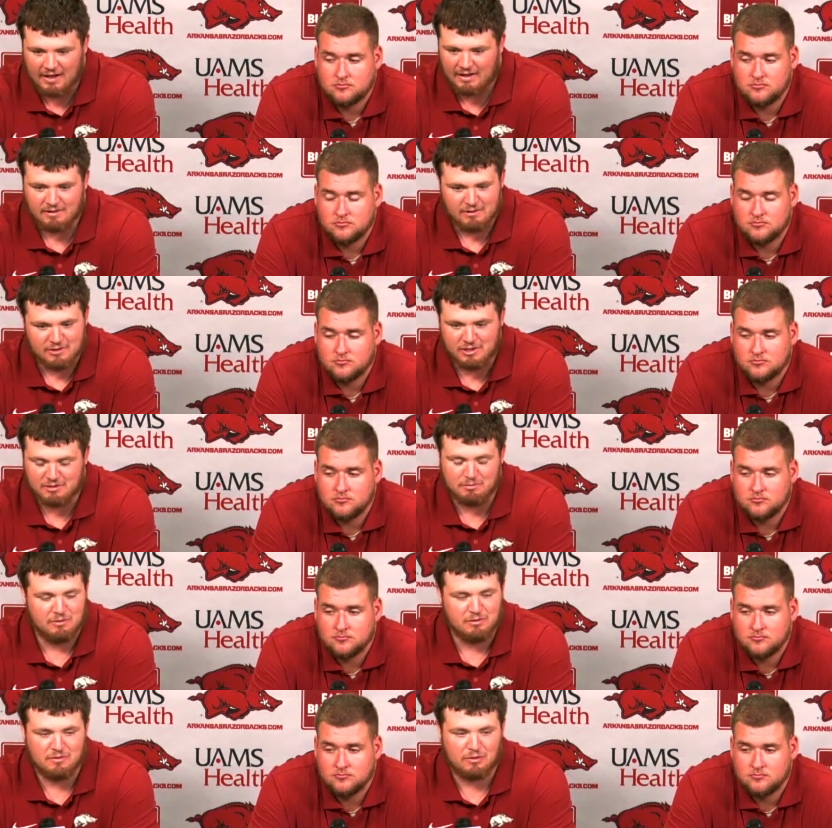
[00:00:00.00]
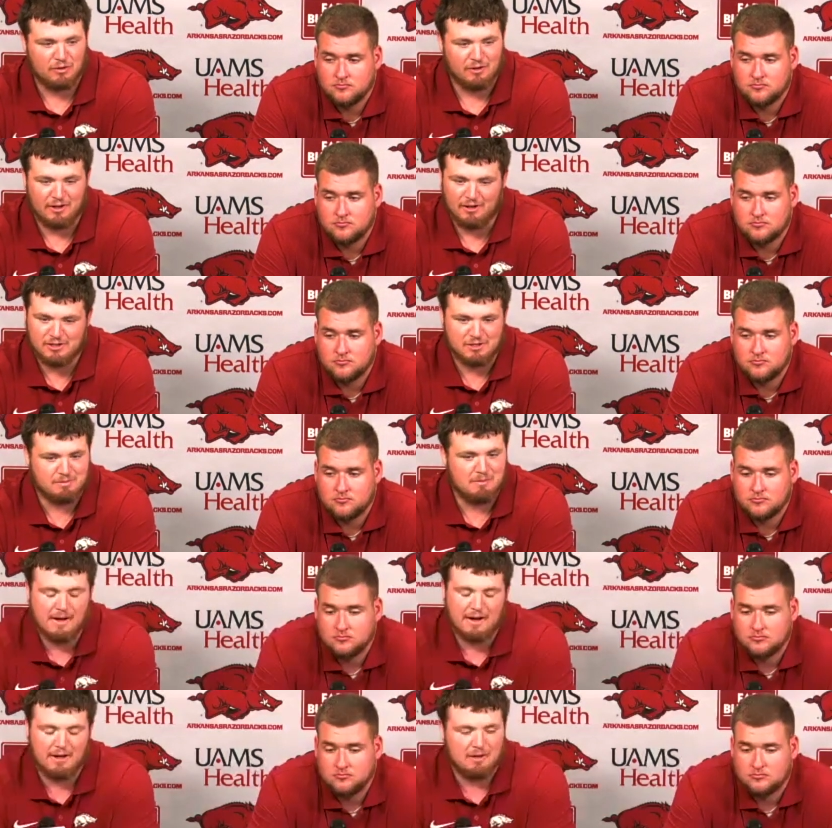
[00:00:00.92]
Speaker 1: like just moving forward he'll just be
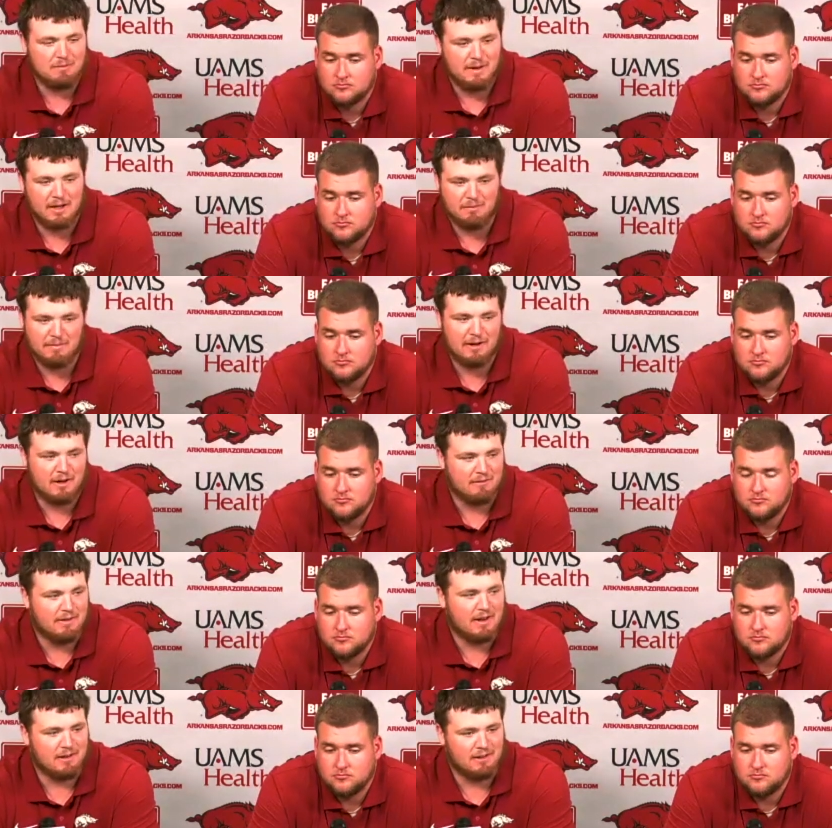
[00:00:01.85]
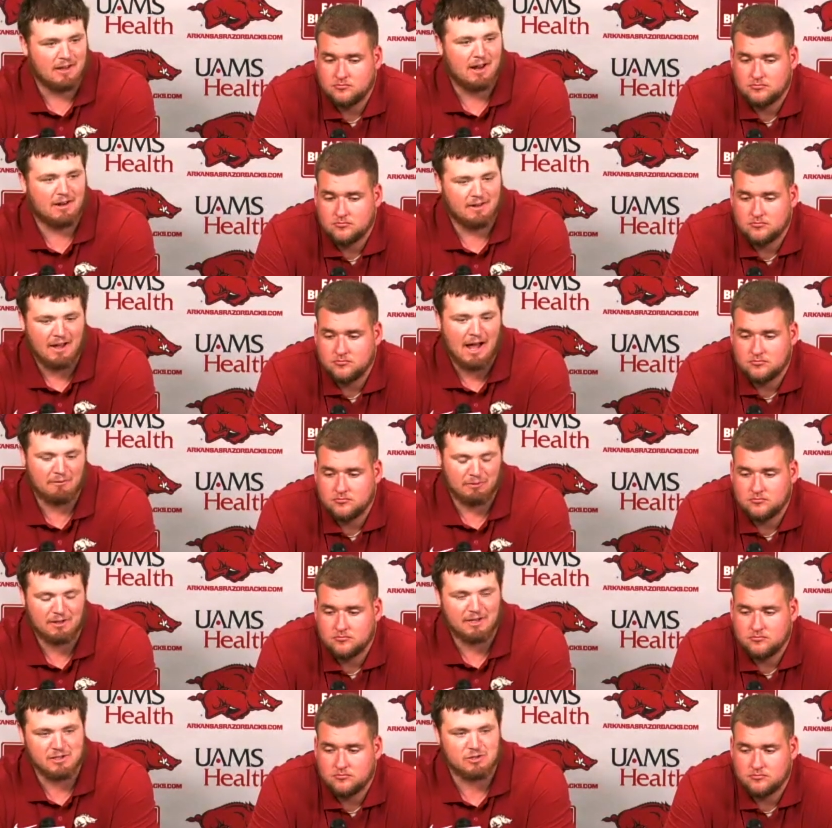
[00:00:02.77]
better and better and better i've had a lot of i've
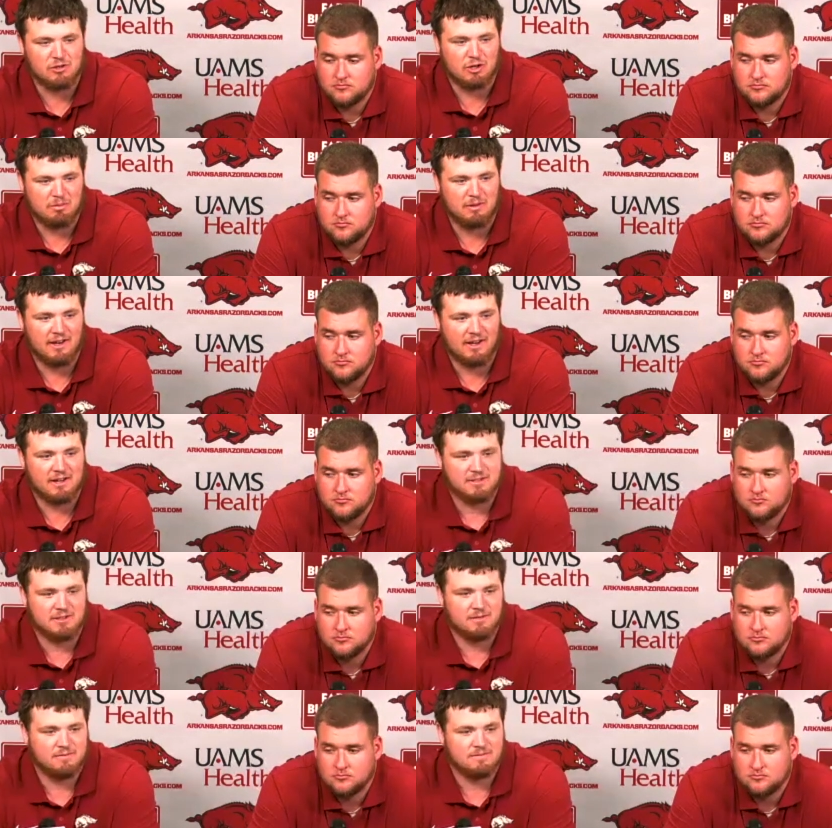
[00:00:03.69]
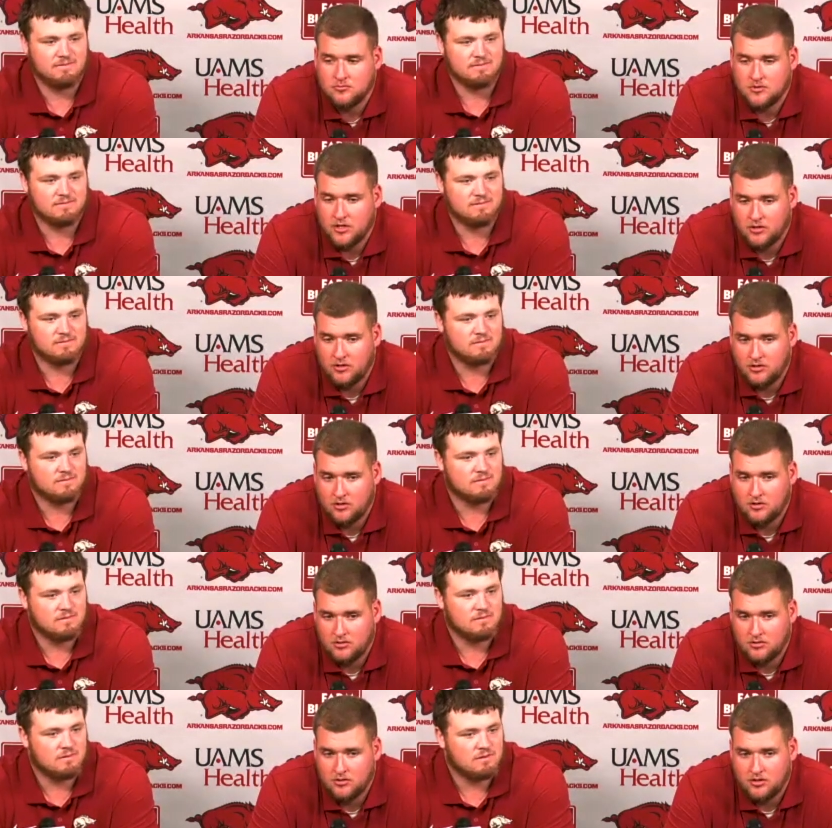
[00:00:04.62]
really enjoyed playing next to him
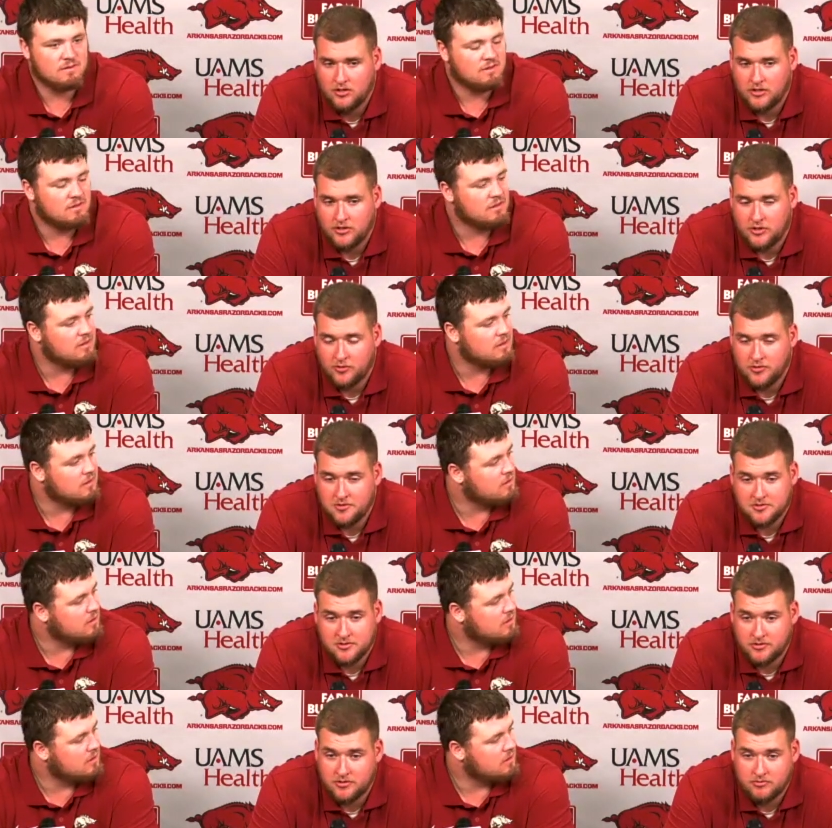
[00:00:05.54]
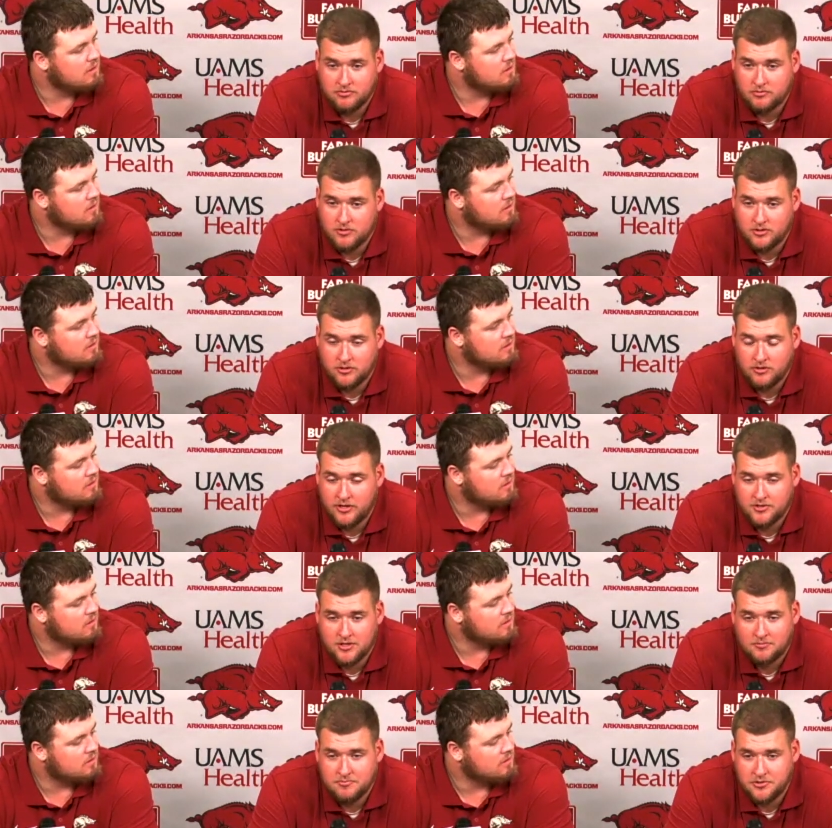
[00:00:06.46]
Speaker 2: Curtis has done a great
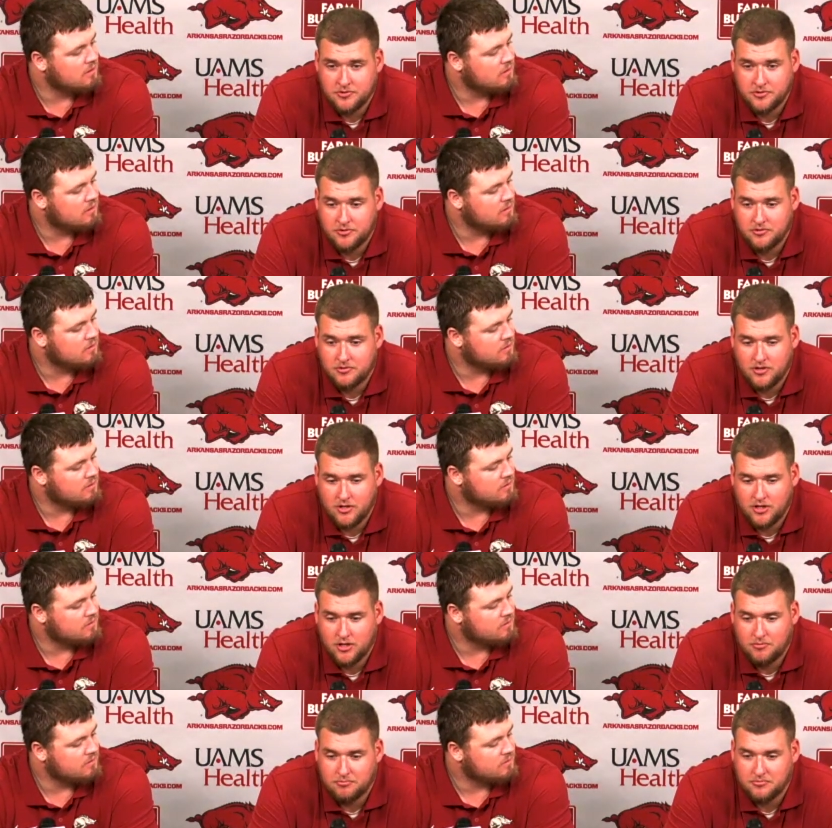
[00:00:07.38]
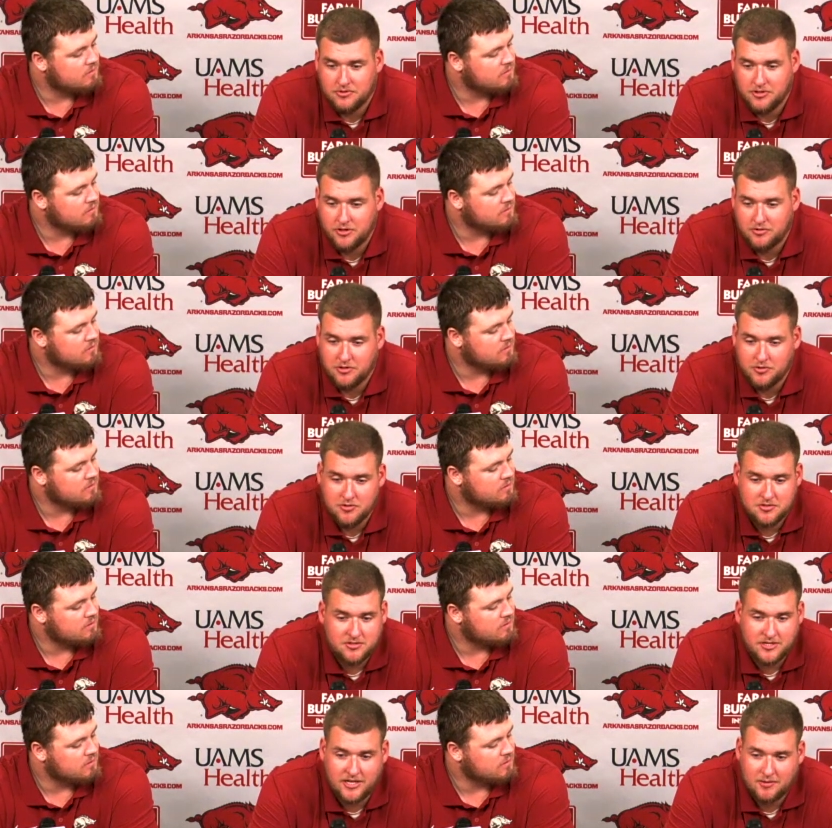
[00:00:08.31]
job too. Um, you know, Curtis
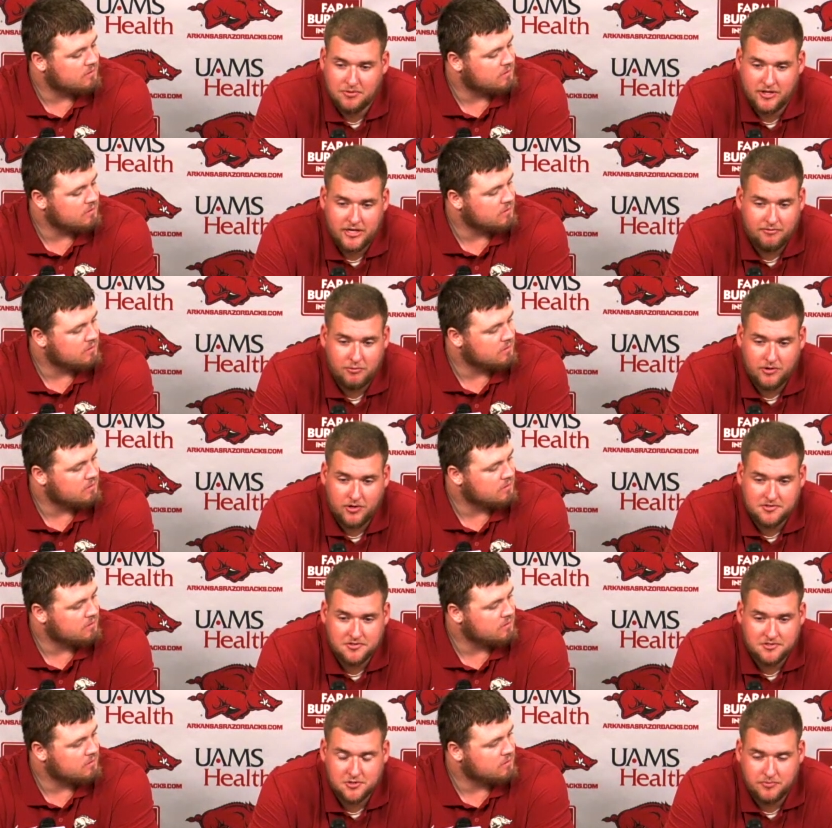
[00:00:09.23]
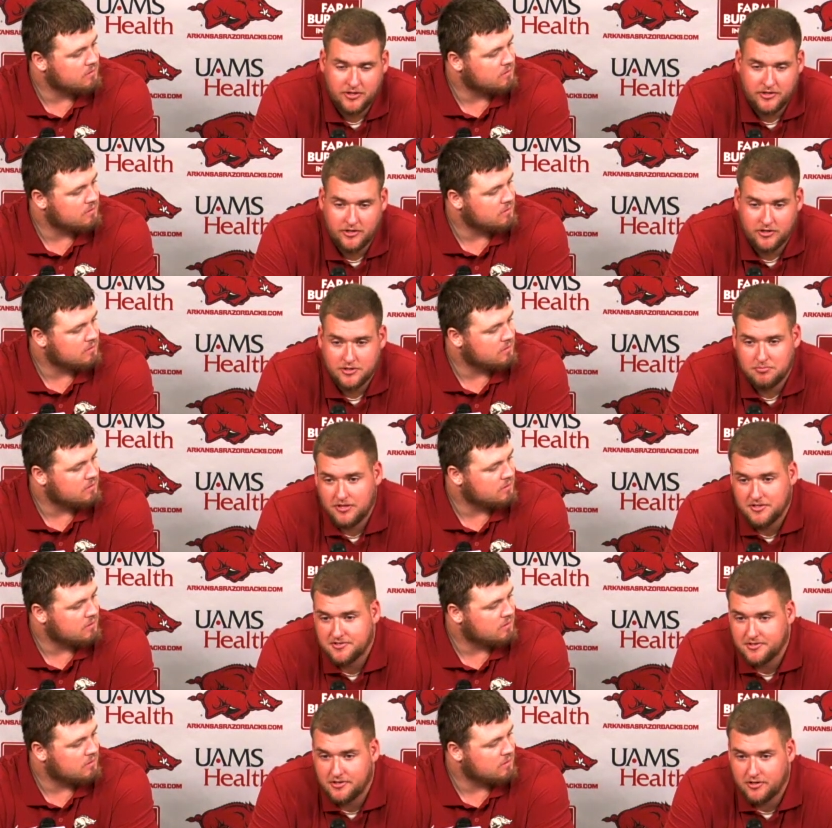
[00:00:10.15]
has kind of played everywhere since he's been here. He's played
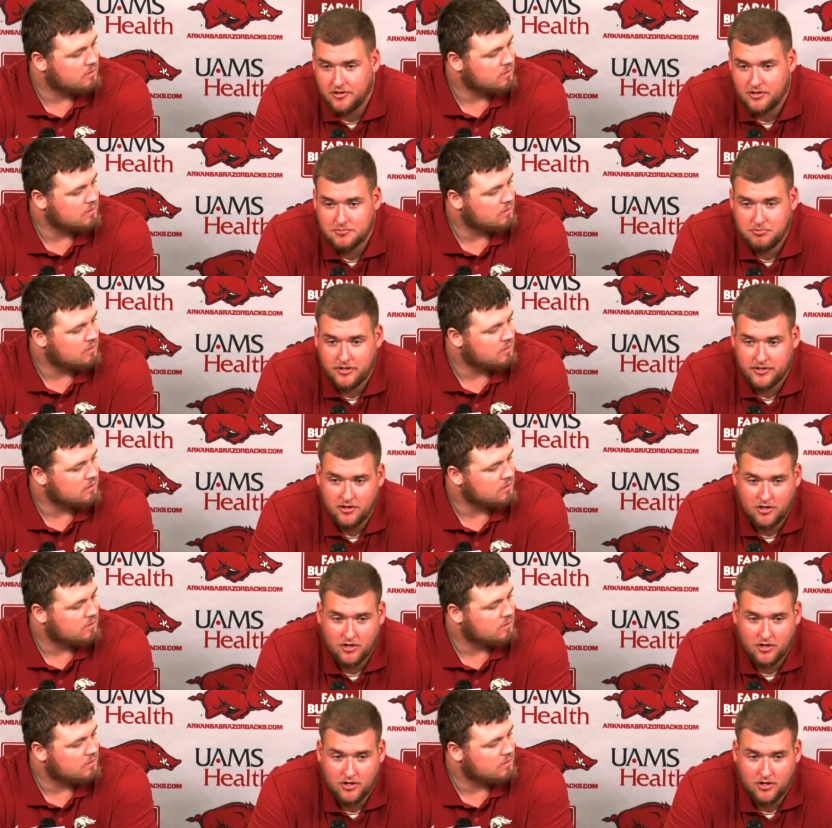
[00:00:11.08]
center, he's played